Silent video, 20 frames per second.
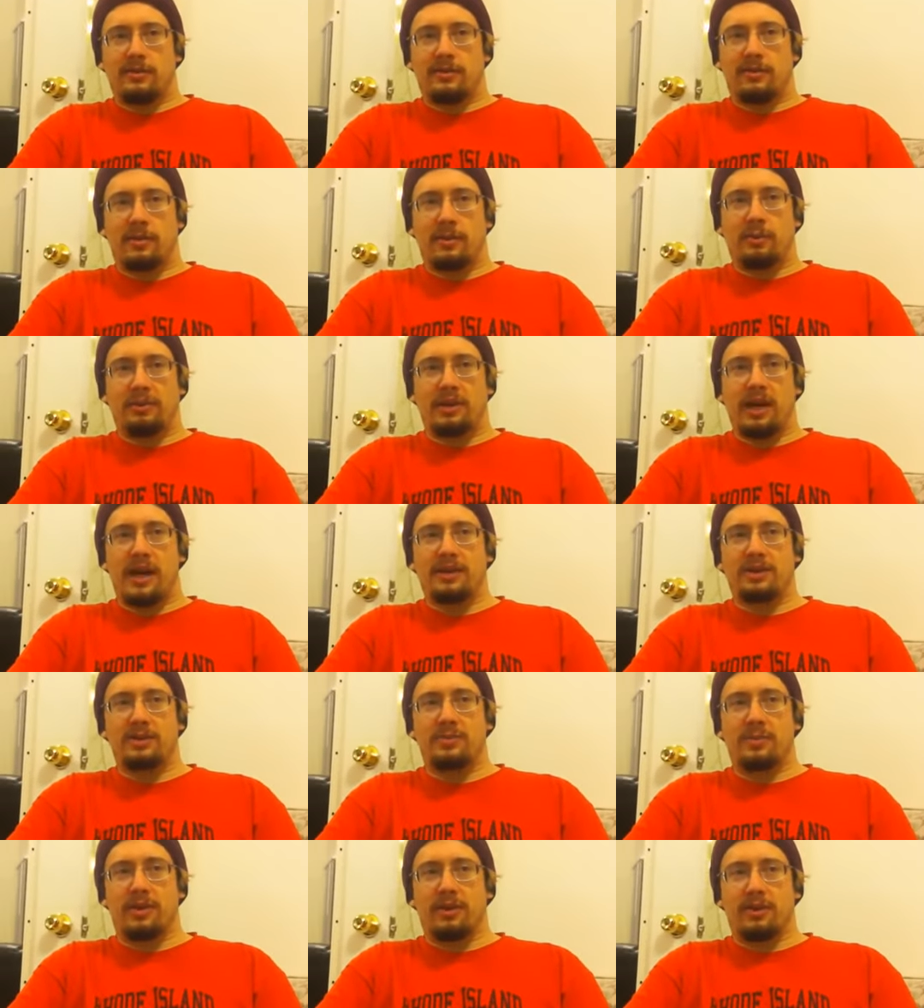Or a
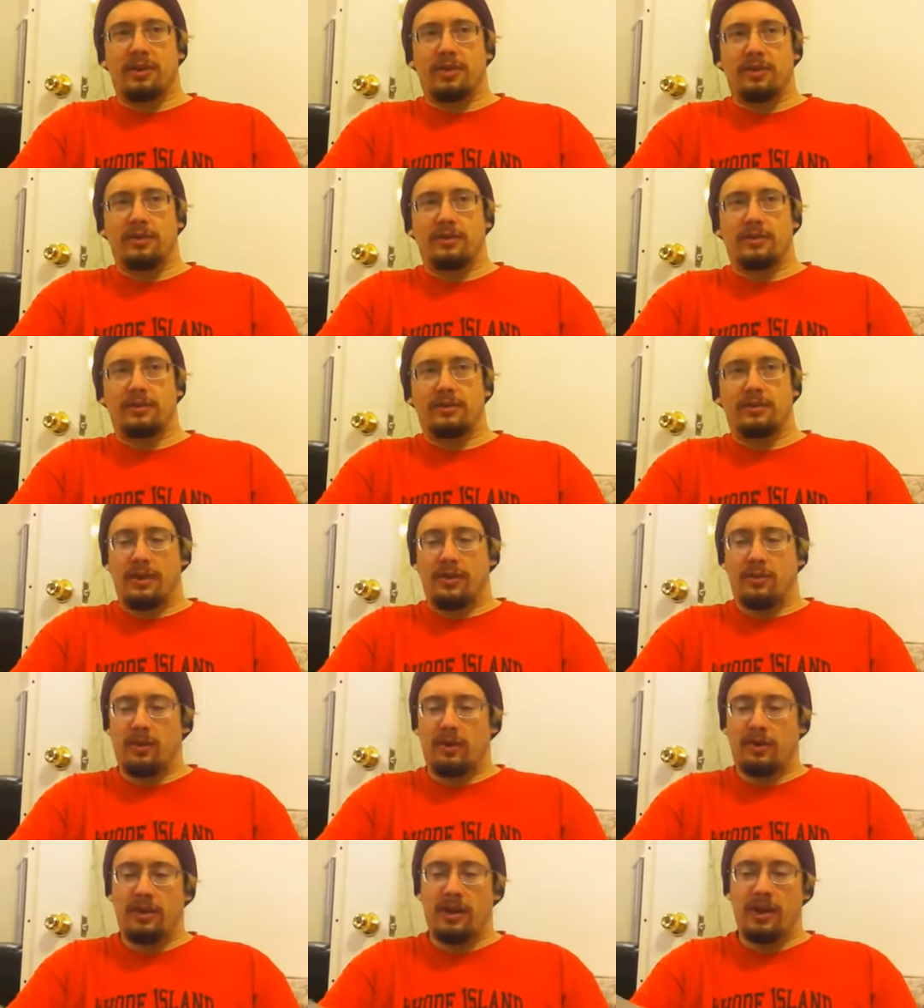blacksmith.
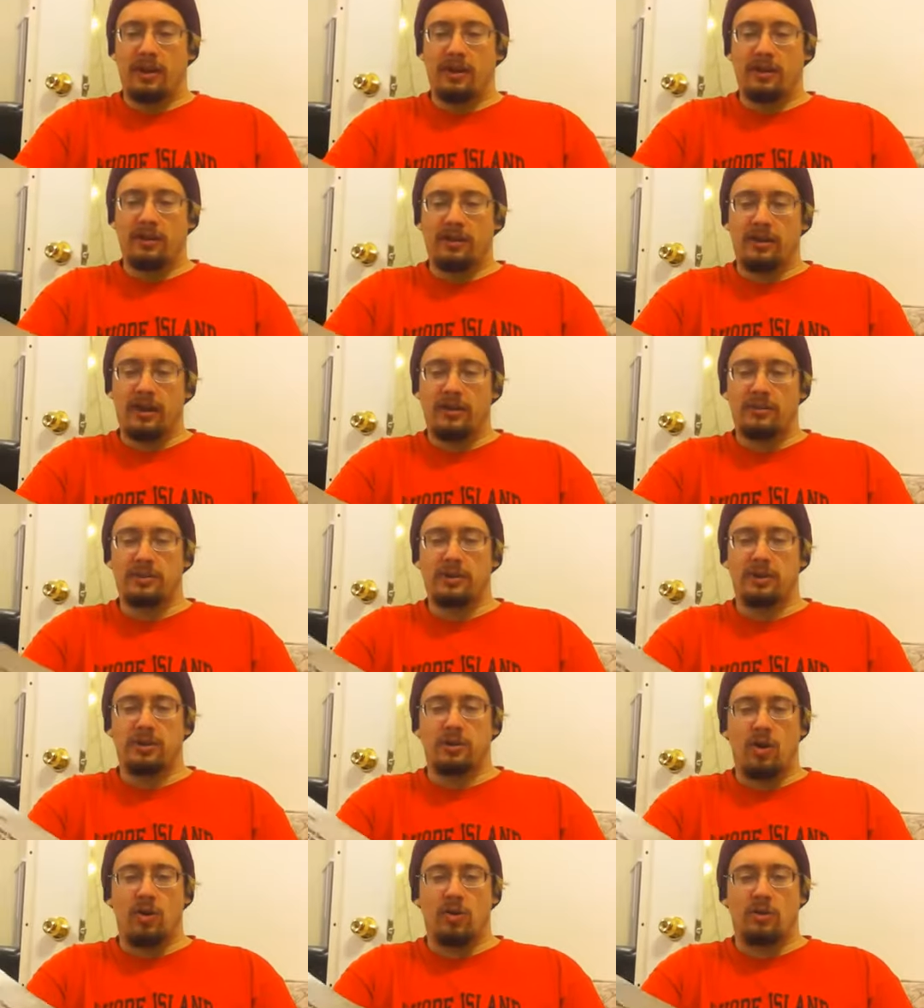Well, their names
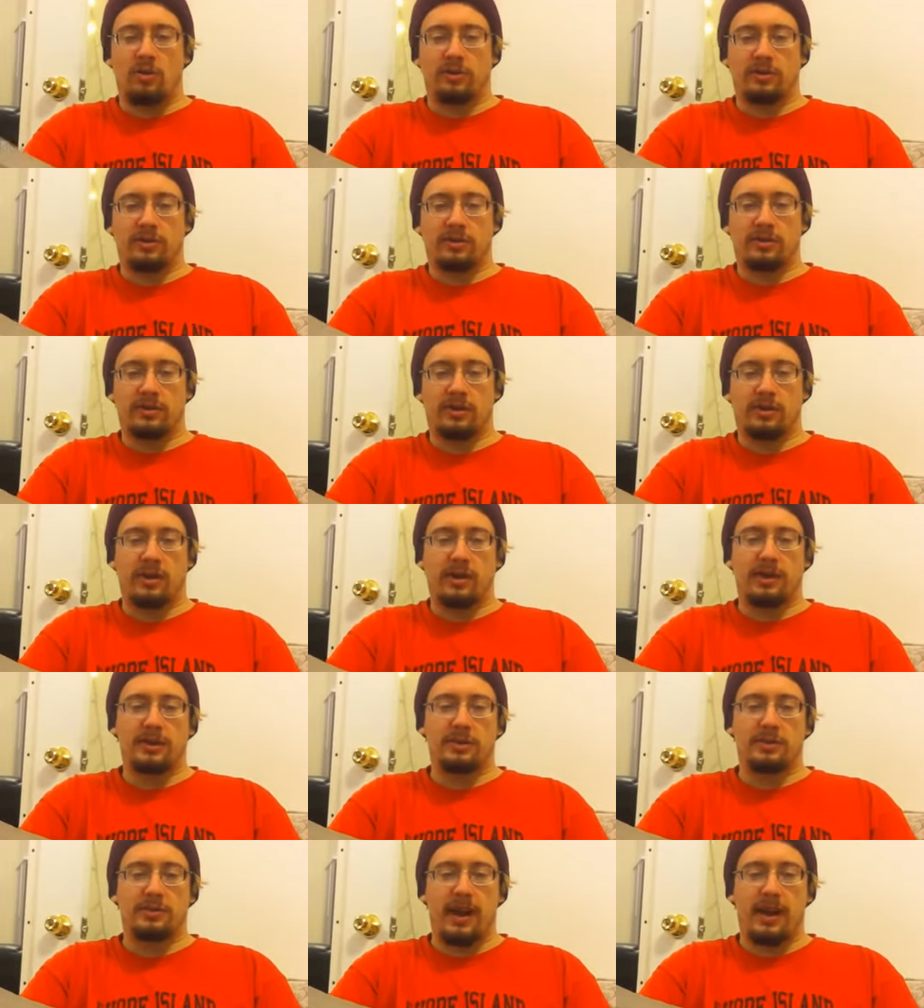are Gold, so I
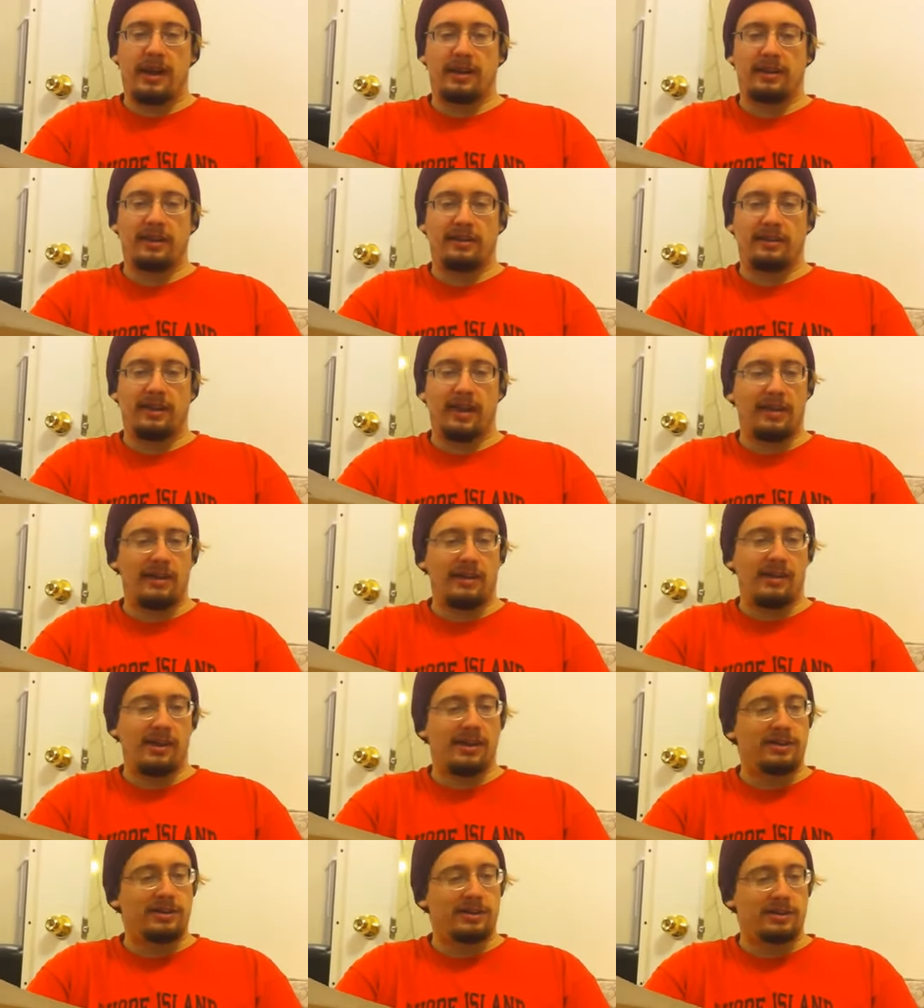guess back in the day,
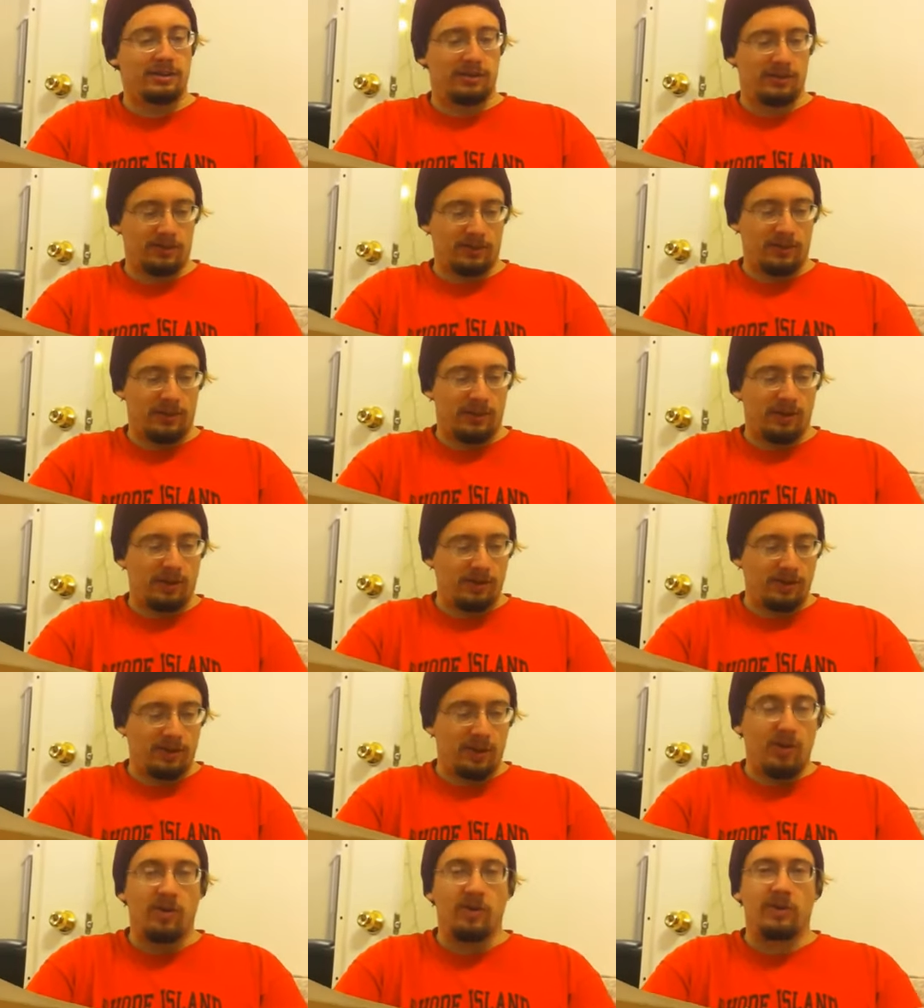their ancestors were
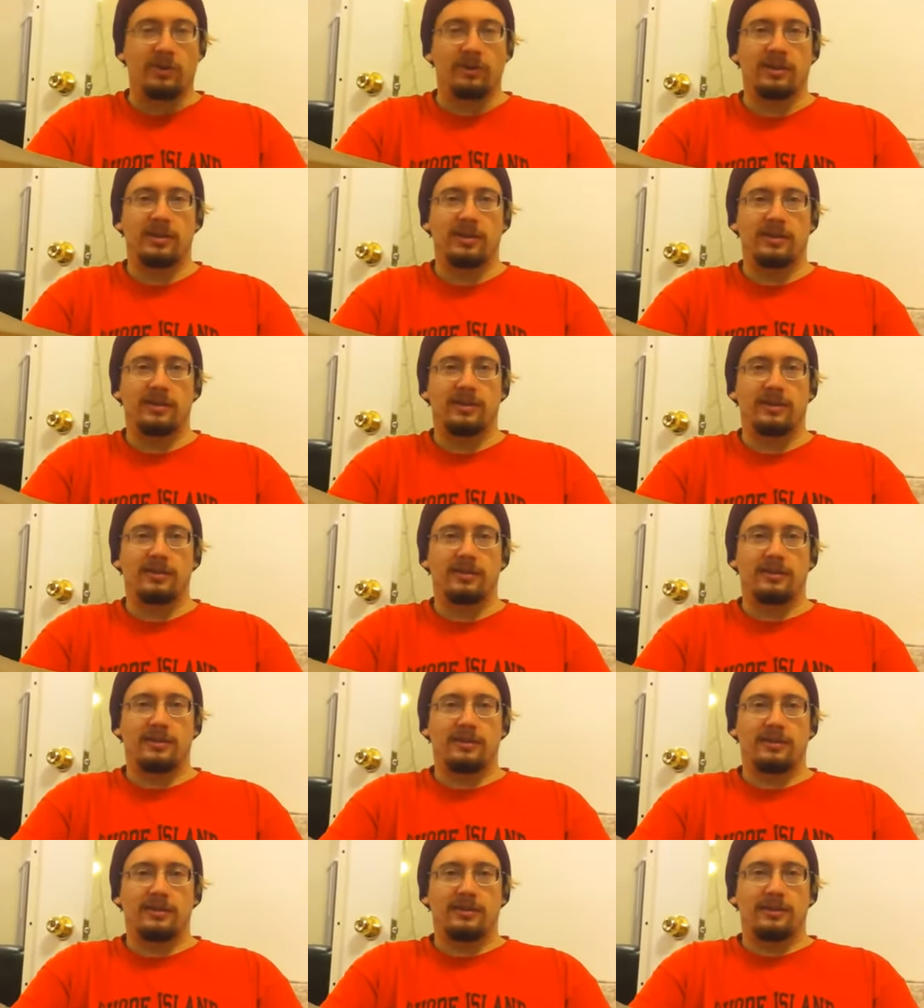all Gold.
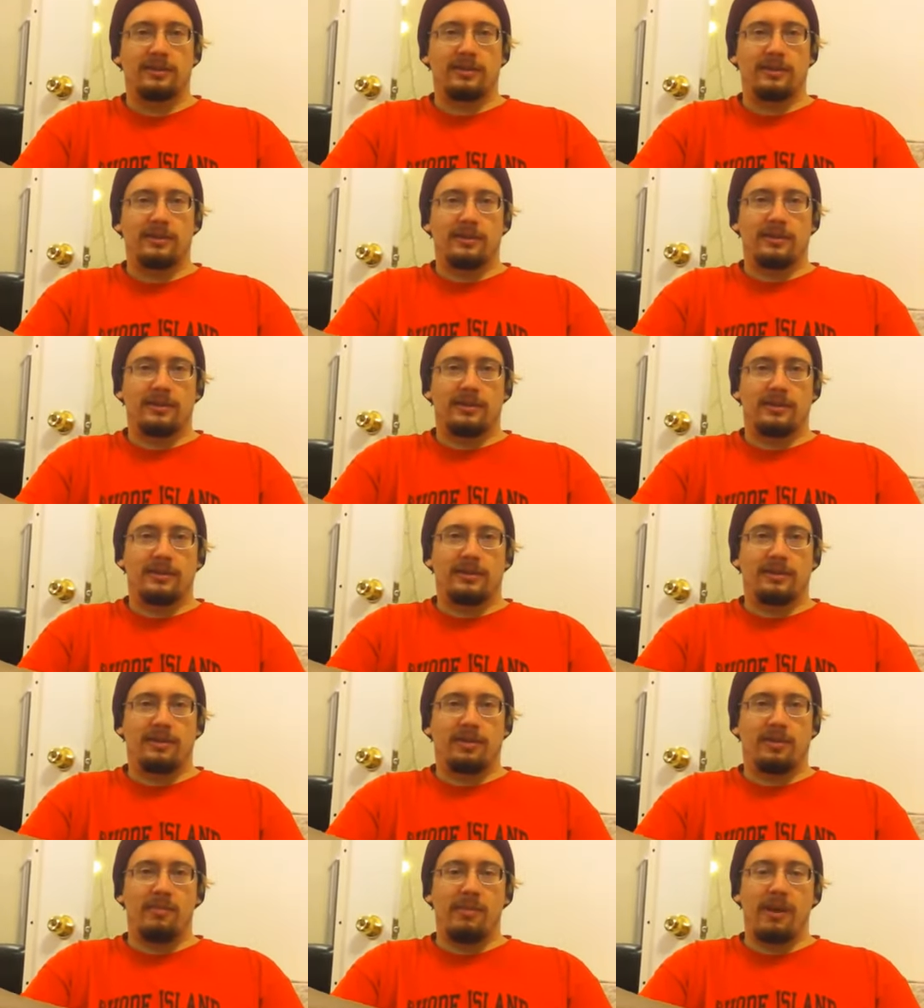
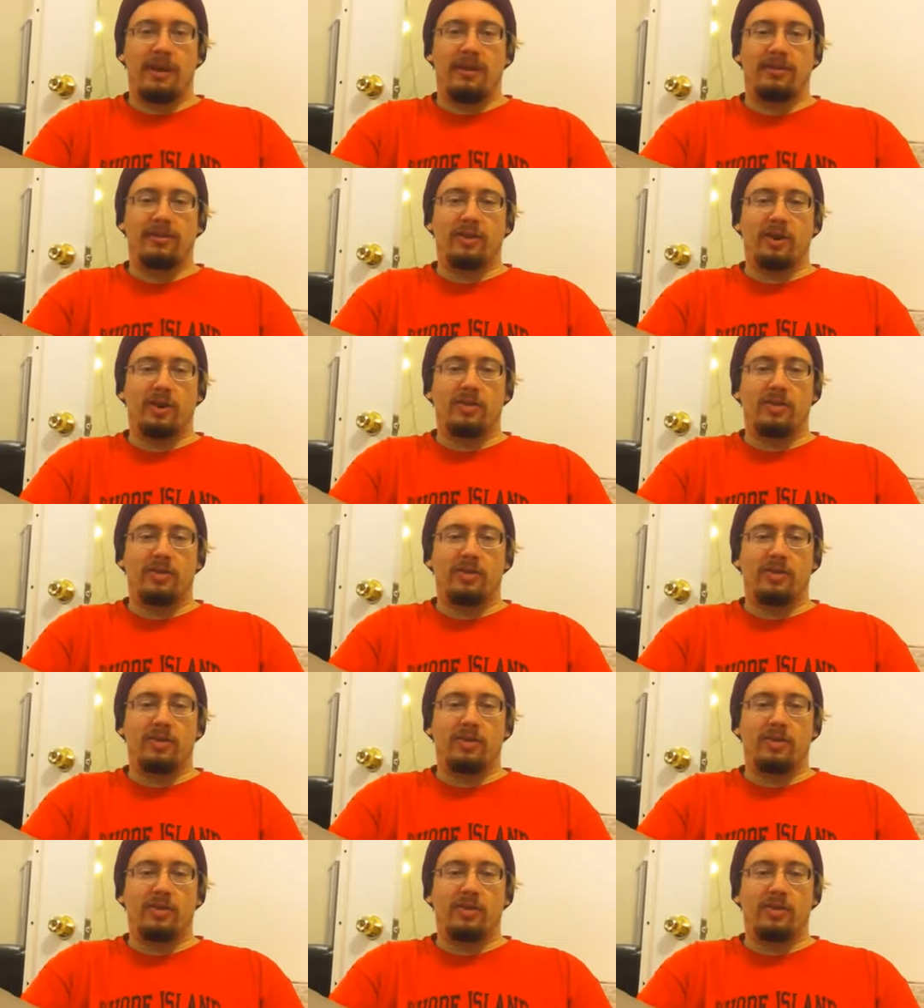Or men of